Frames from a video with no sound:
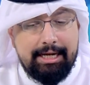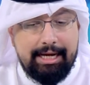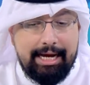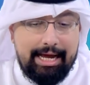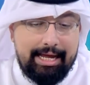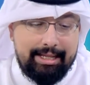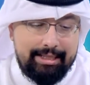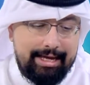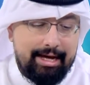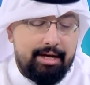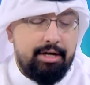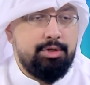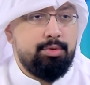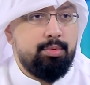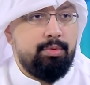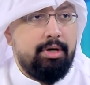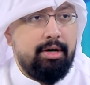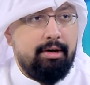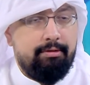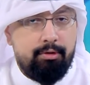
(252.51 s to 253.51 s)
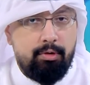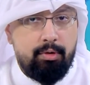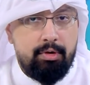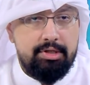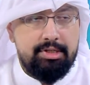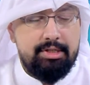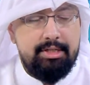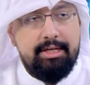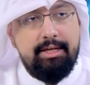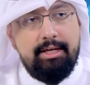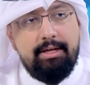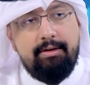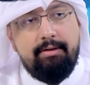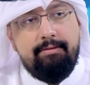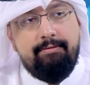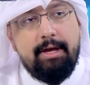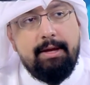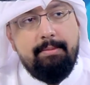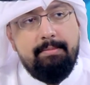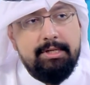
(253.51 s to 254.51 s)
And that is where, of course, the
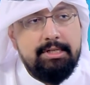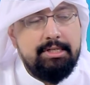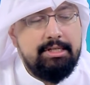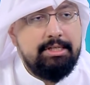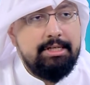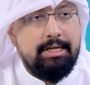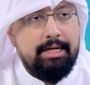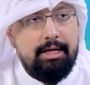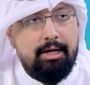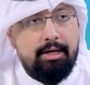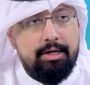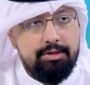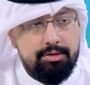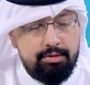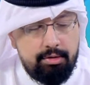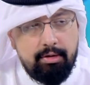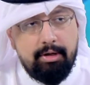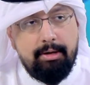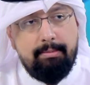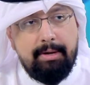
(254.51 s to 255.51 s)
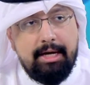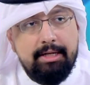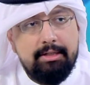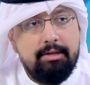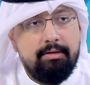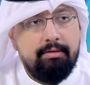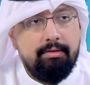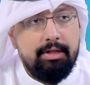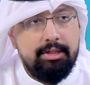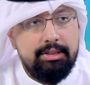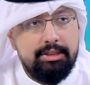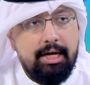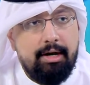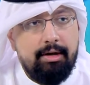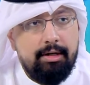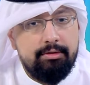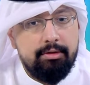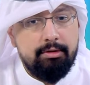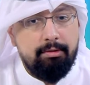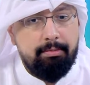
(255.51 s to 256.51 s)
famous historical Battle of
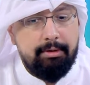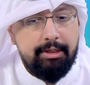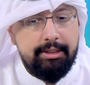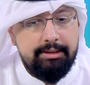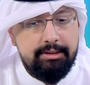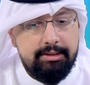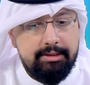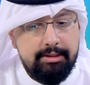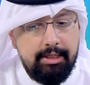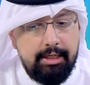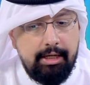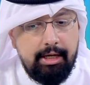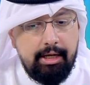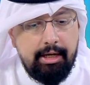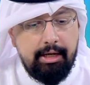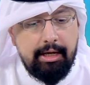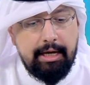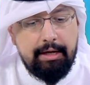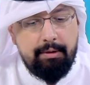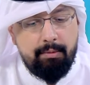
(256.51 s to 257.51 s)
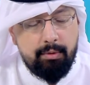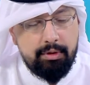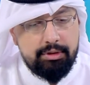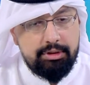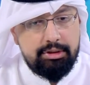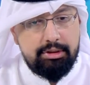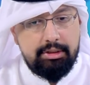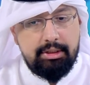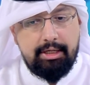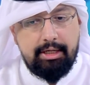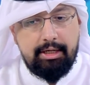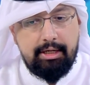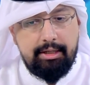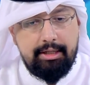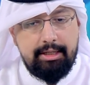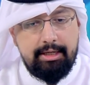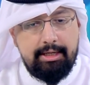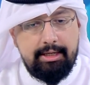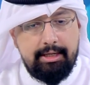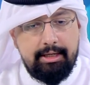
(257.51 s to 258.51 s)
Al-Jahra took place, in which
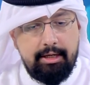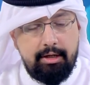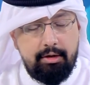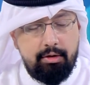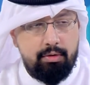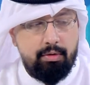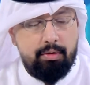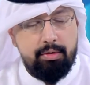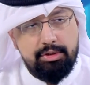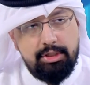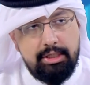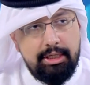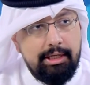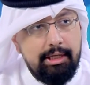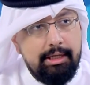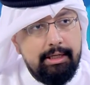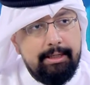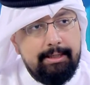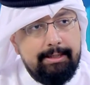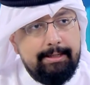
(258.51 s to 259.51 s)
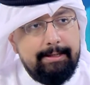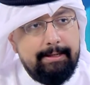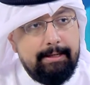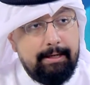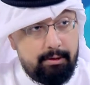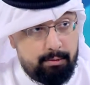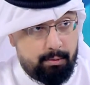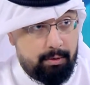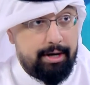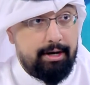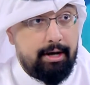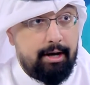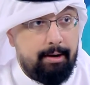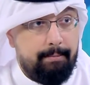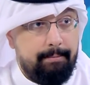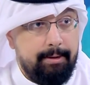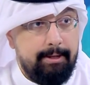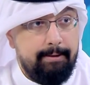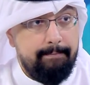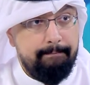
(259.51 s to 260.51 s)
the encroaching Ikhwan
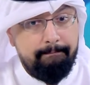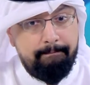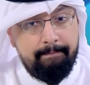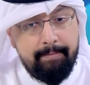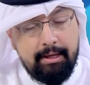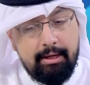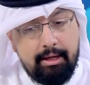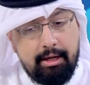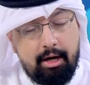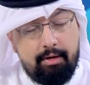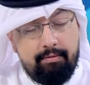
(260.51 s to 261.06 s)
army of